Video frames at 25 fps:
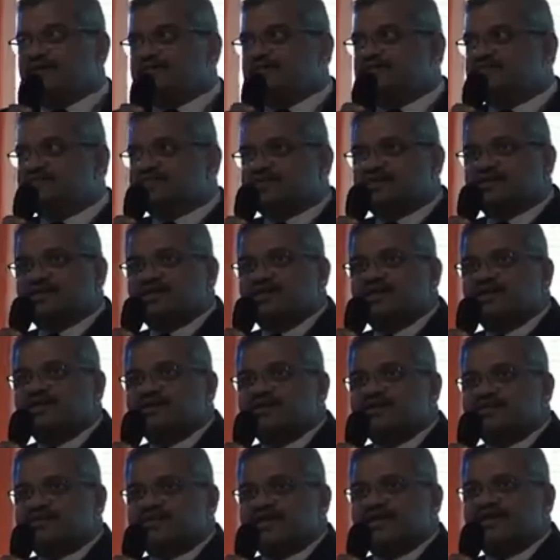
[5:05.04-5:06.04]
This
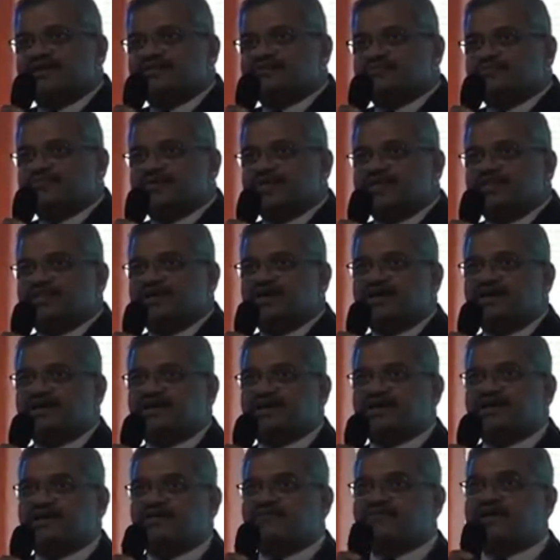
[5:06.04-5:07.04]
clearly tells me
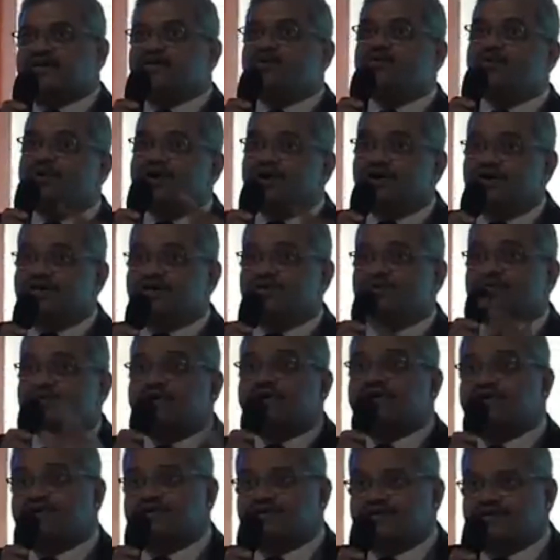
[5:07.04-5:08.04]
that when you work, you
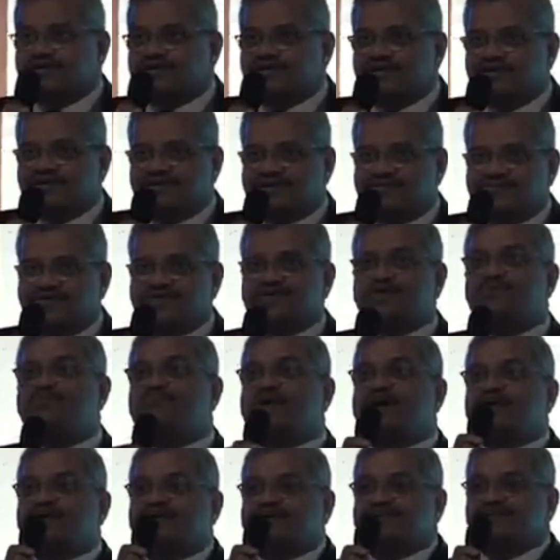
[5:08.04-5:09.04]
work. When you
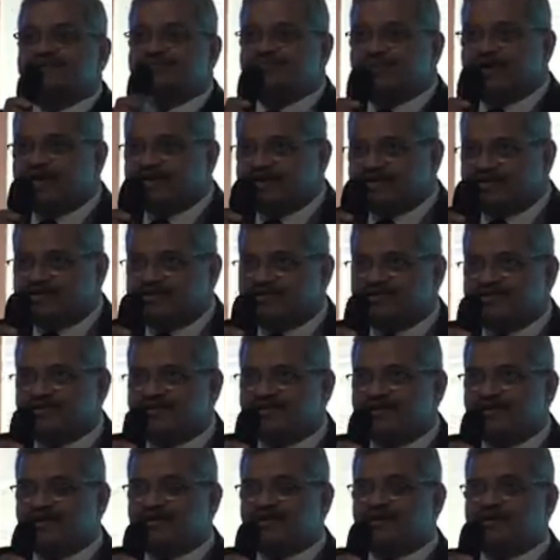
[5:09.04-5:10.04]
party, you party.
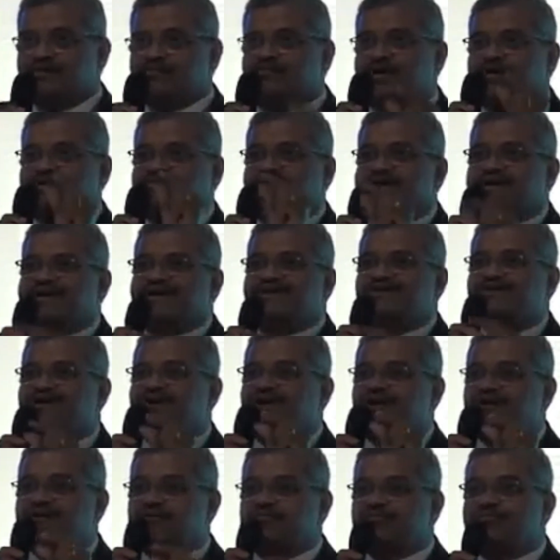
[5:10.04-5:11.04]
But we
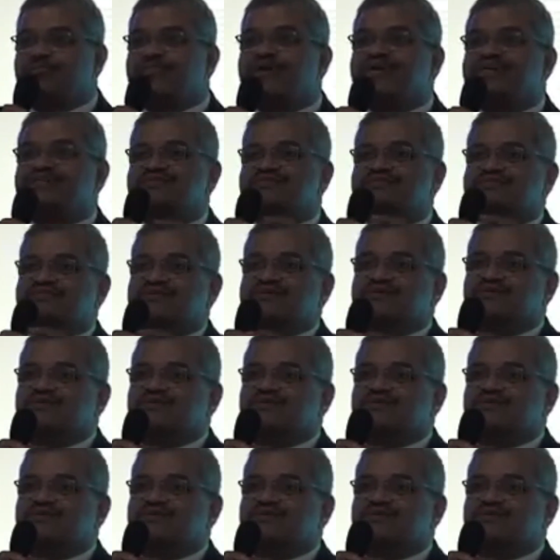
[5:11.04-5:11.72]
cannot mix